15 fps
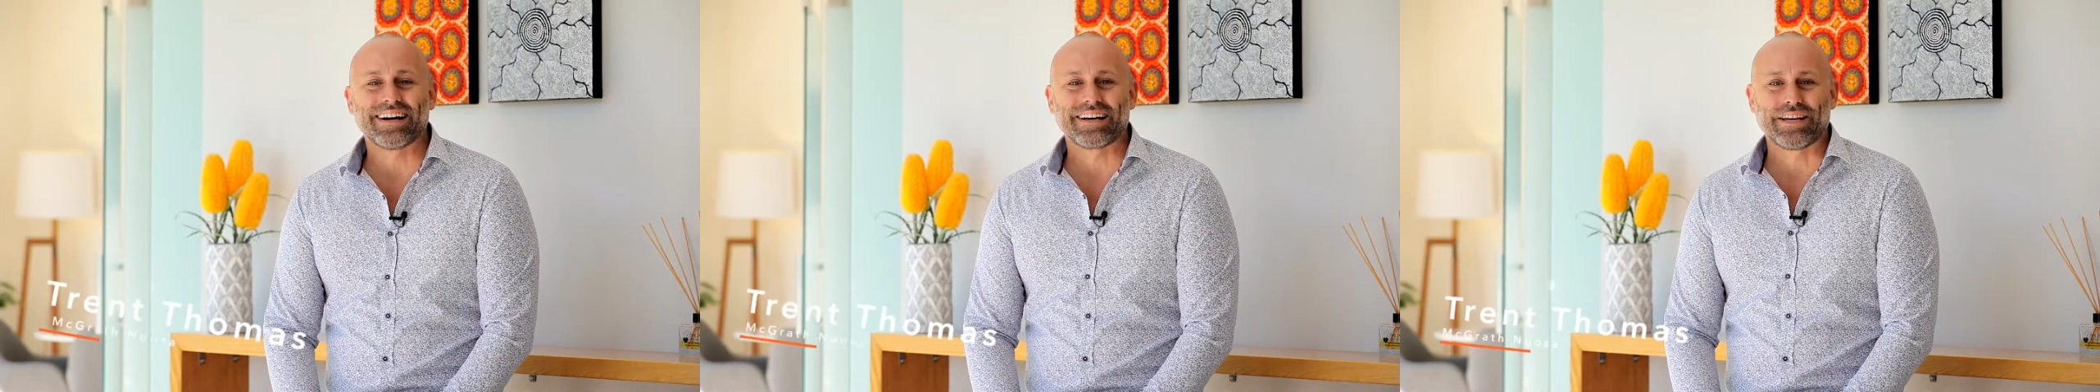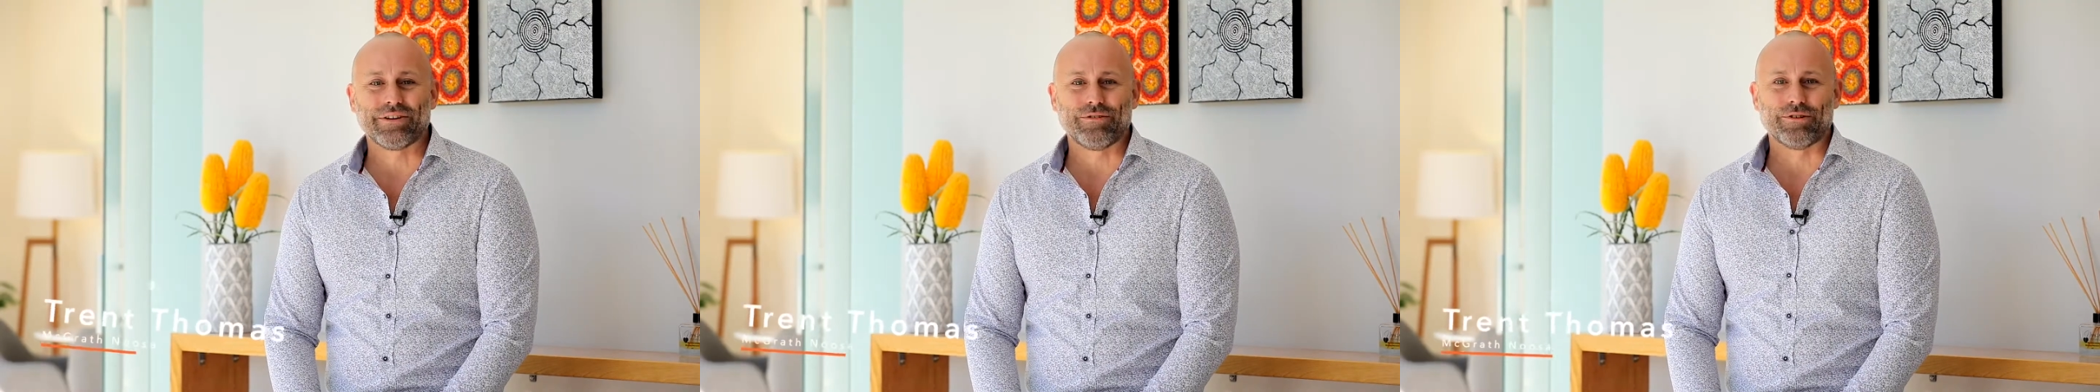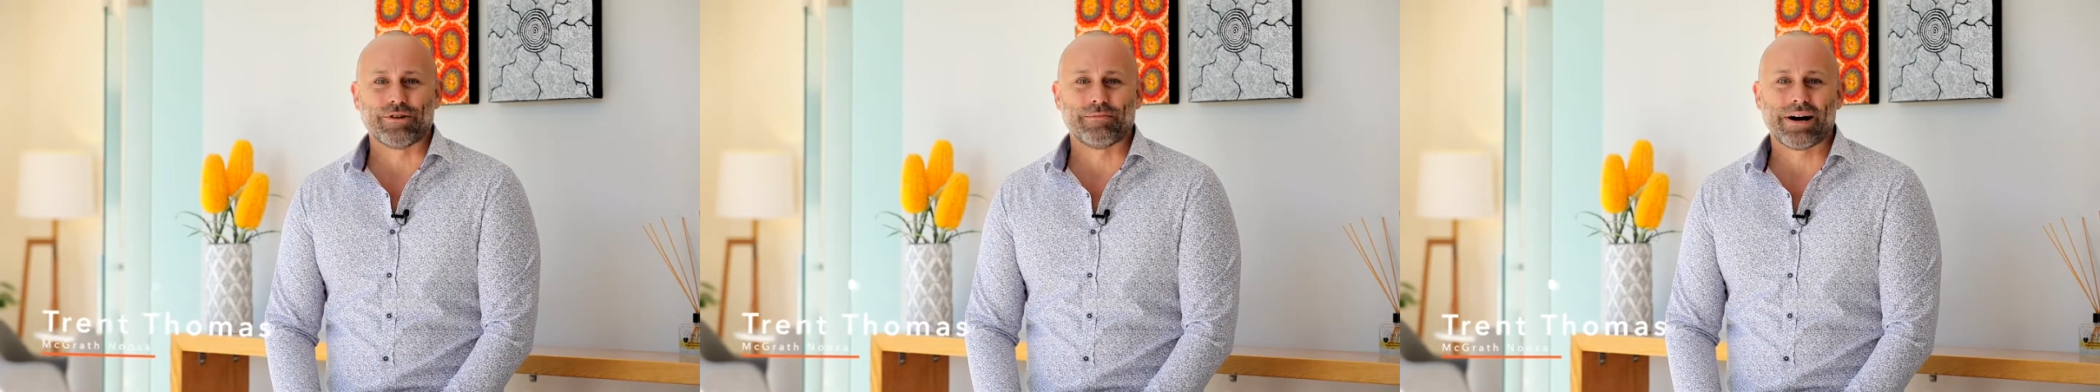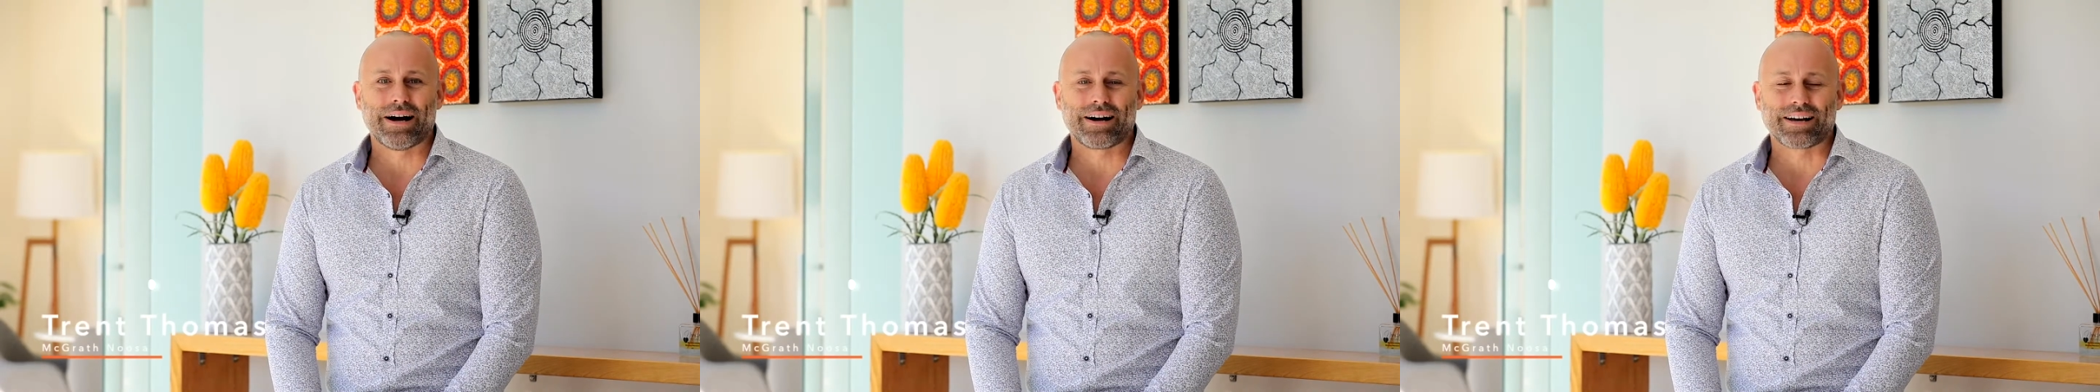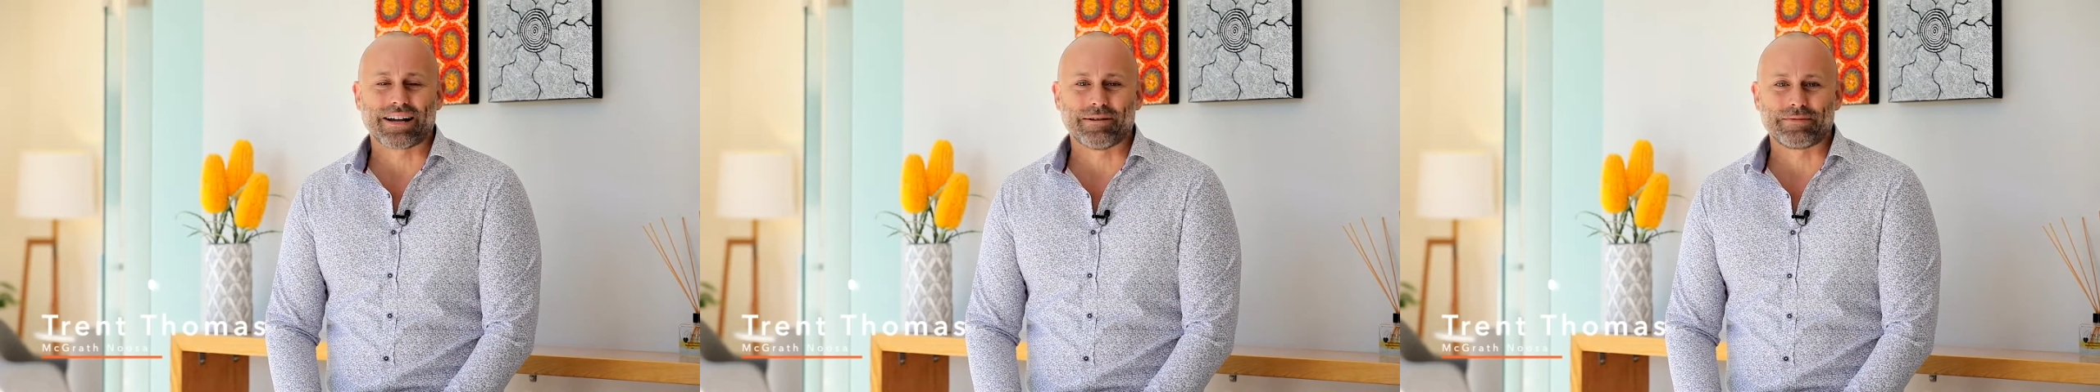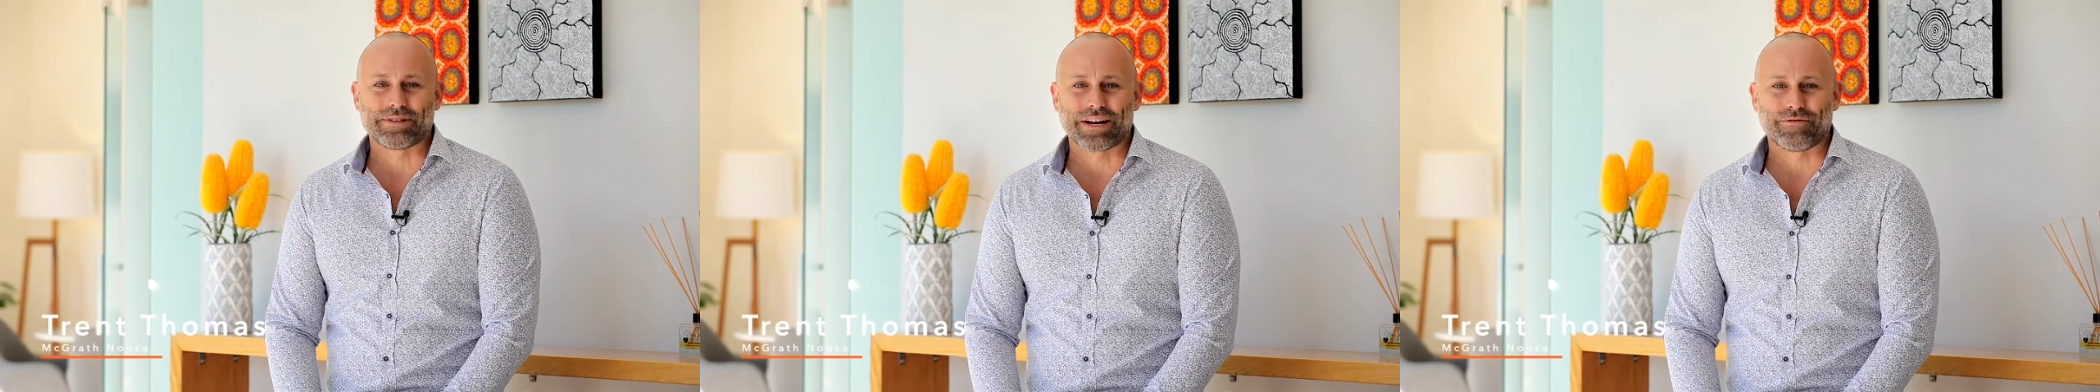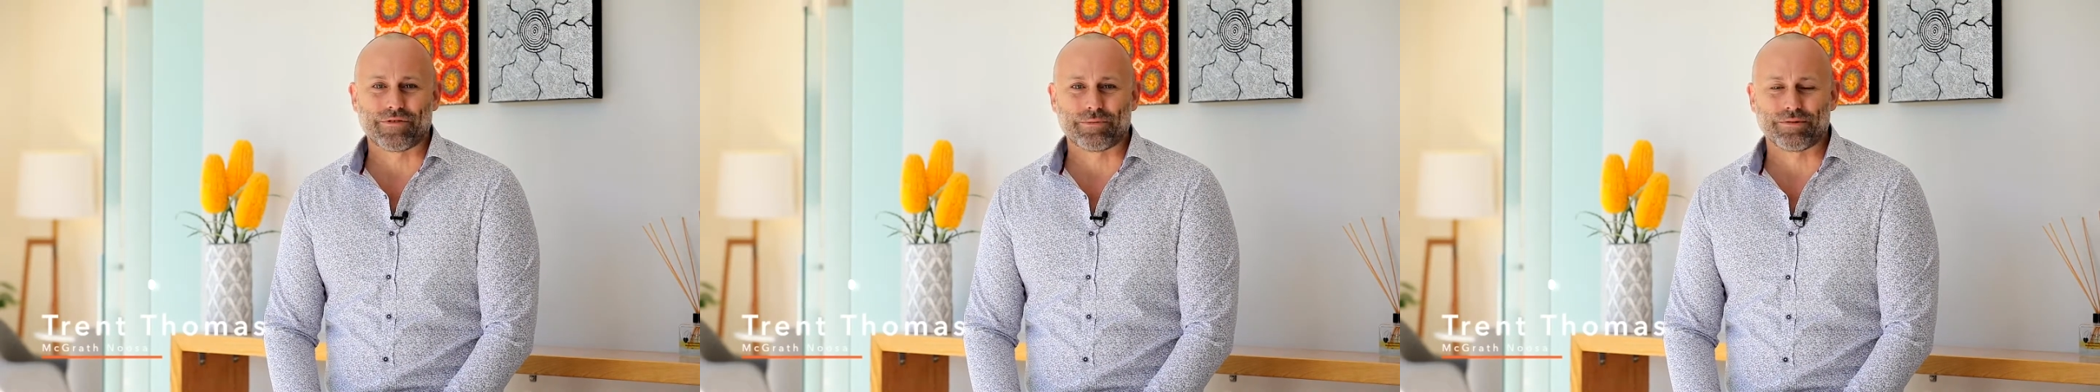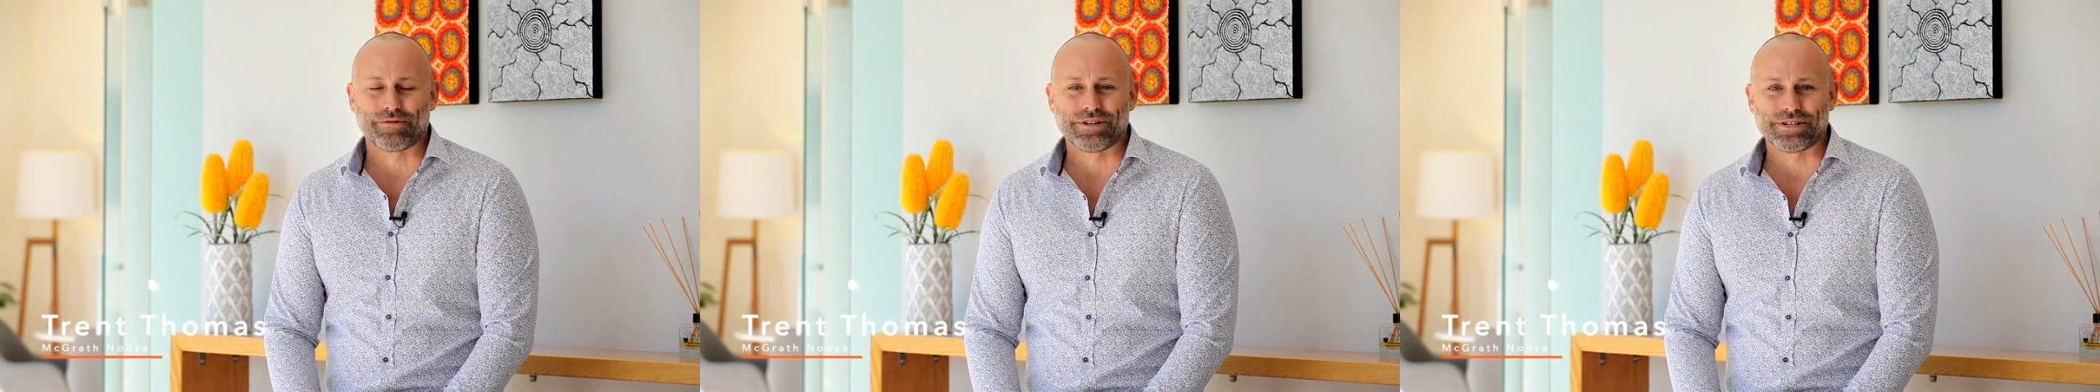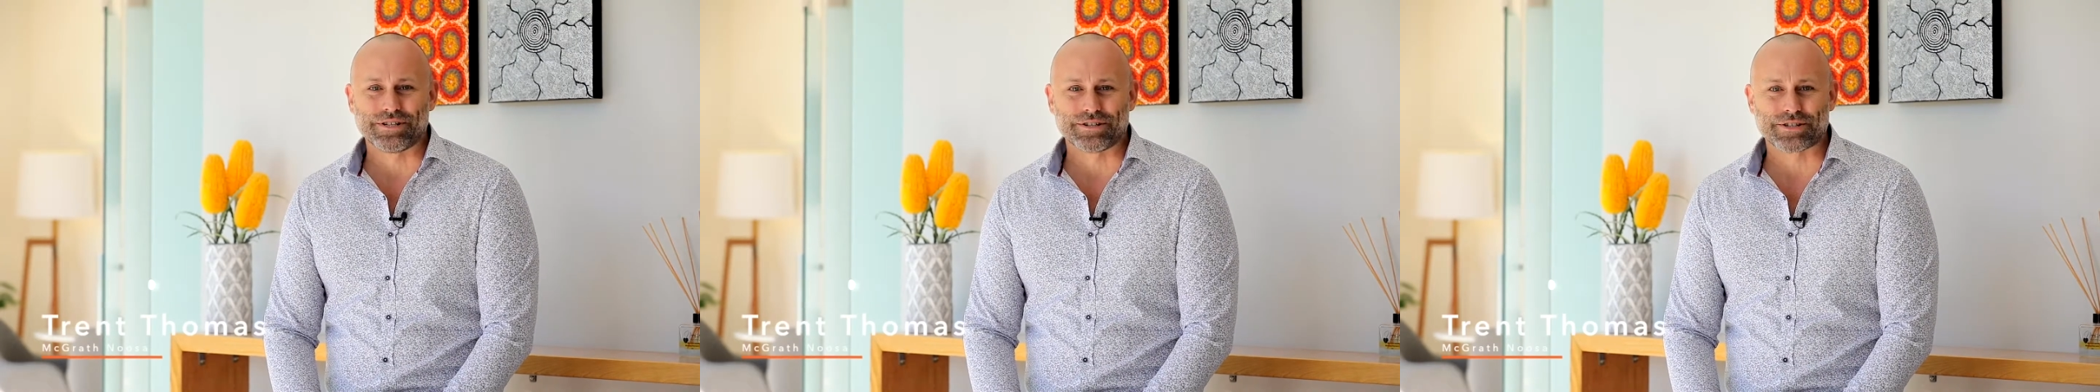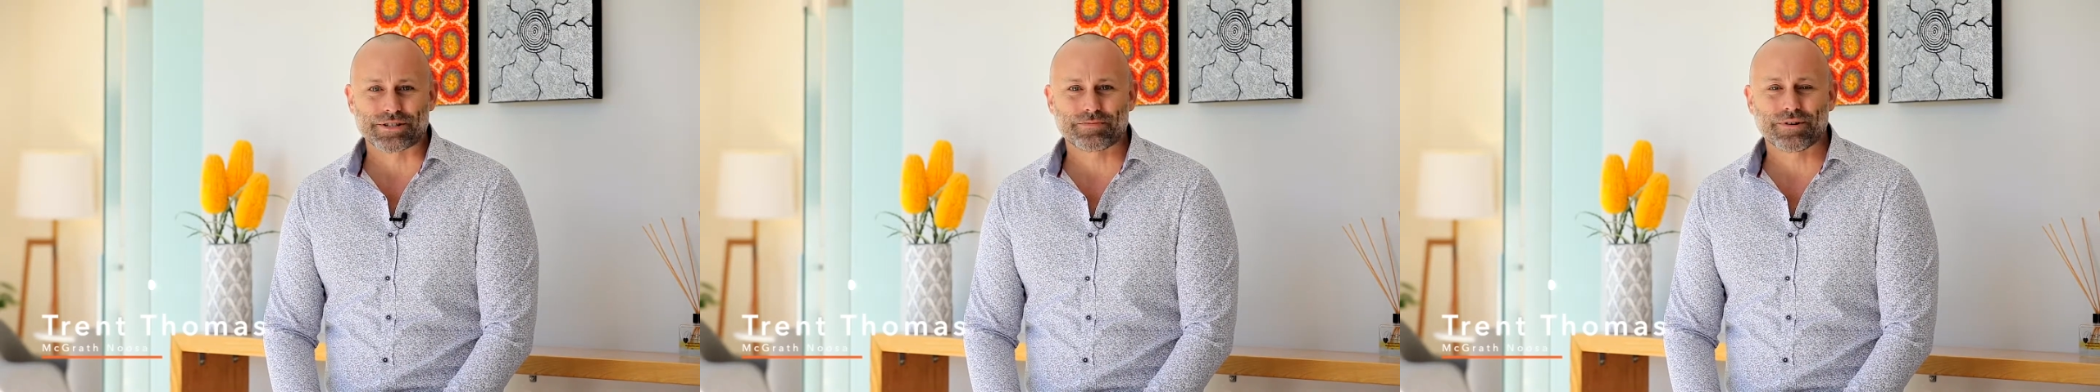giving you a market update for Peregian
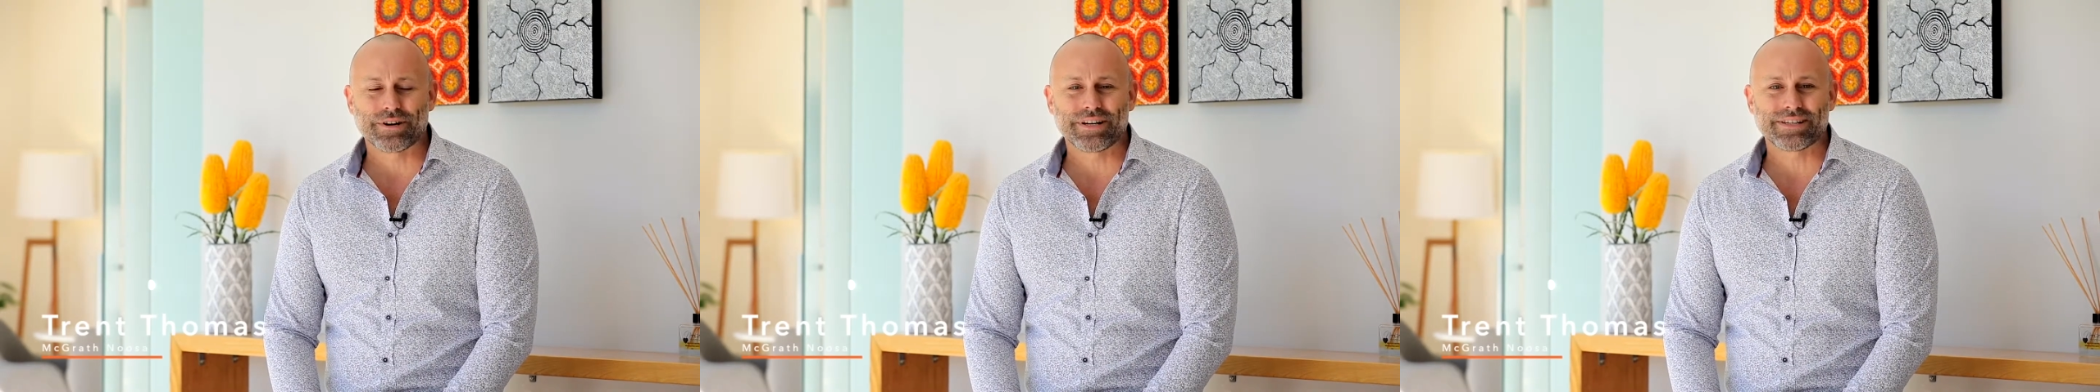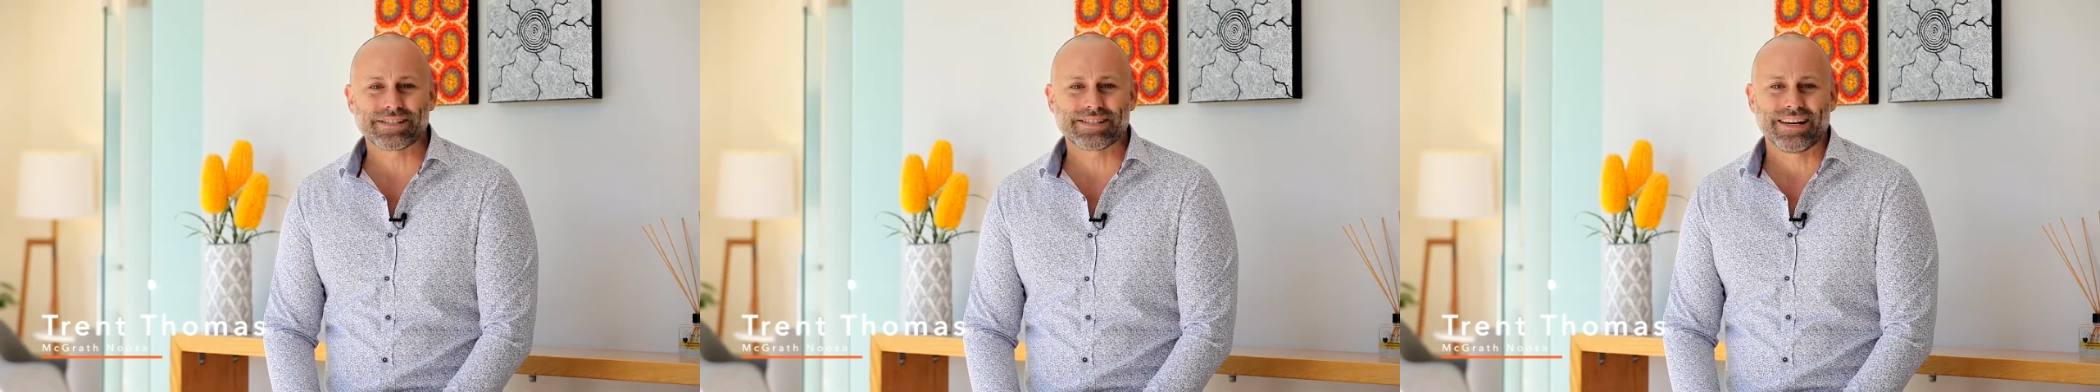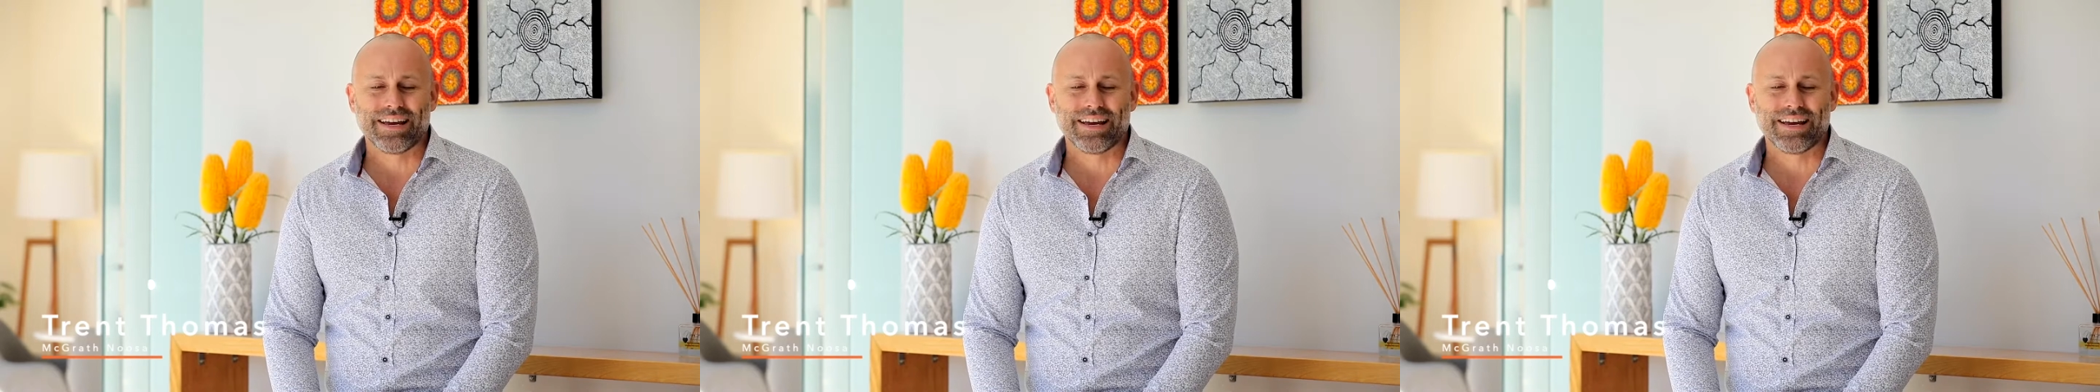Springs.